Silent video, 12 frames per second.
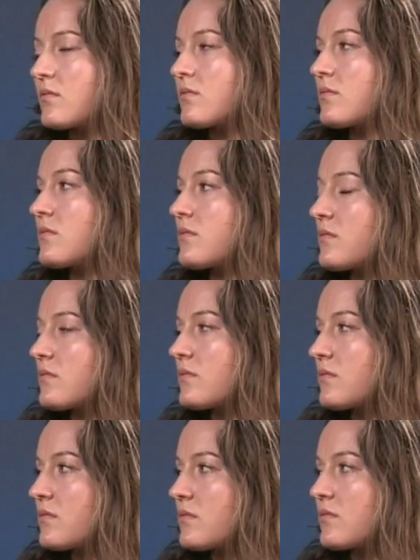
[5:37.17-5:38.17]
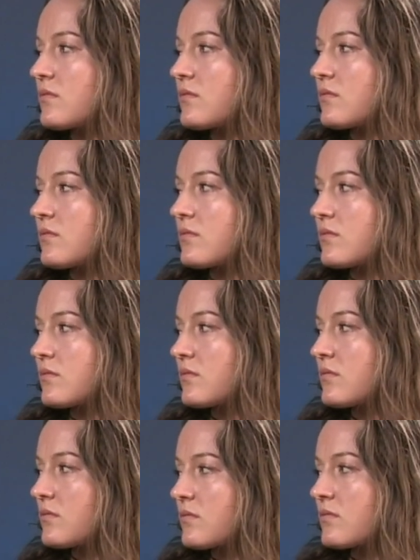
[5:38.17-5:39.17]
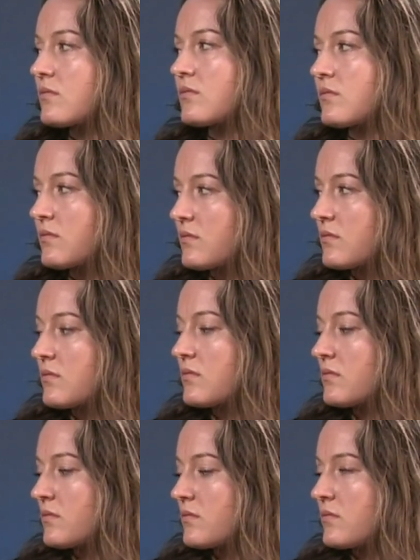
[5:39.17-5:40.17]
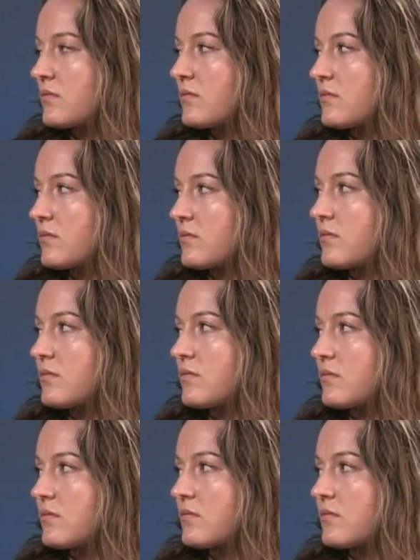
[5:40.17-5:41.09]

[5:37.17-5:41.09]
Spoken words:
No words are spoken by the person on screen.